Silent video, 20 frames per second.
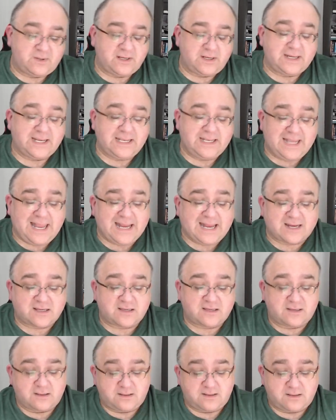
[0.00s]
in
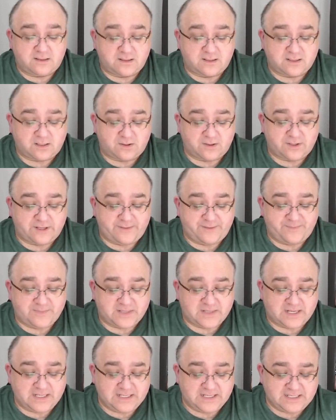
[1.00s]
necks, I told her.
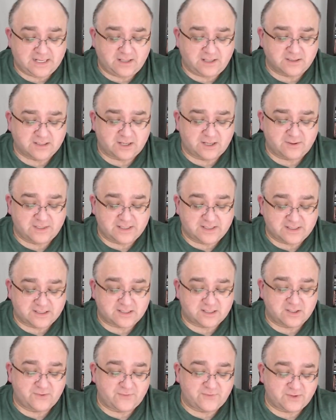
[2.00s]
Can you tell Tony that
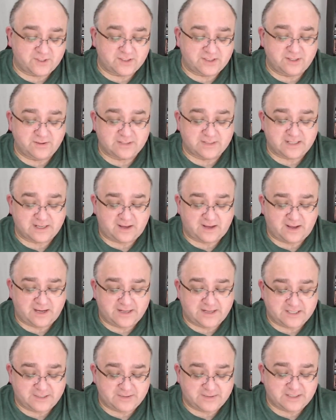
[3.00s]
Slewfoot Sue said aye?
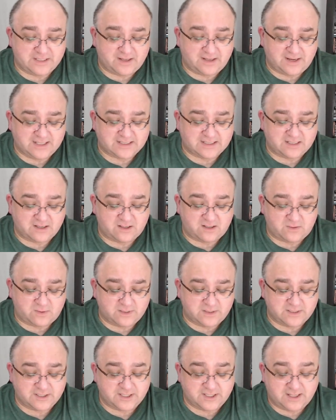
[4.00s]
She was a nice girl,
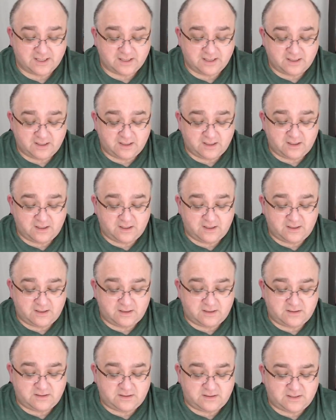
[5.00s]
wasn't she?
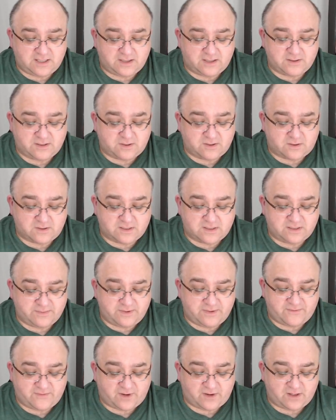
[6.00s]
Don't talk to them in
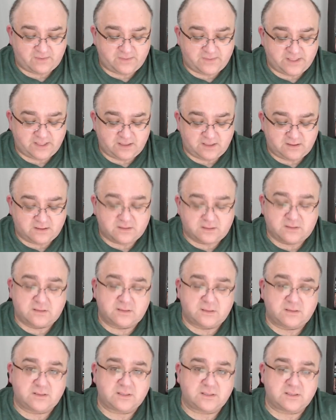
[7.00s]
front of me,
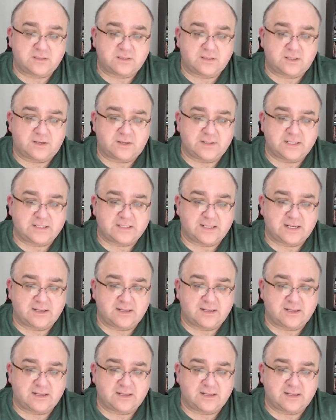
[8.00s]
Tony said.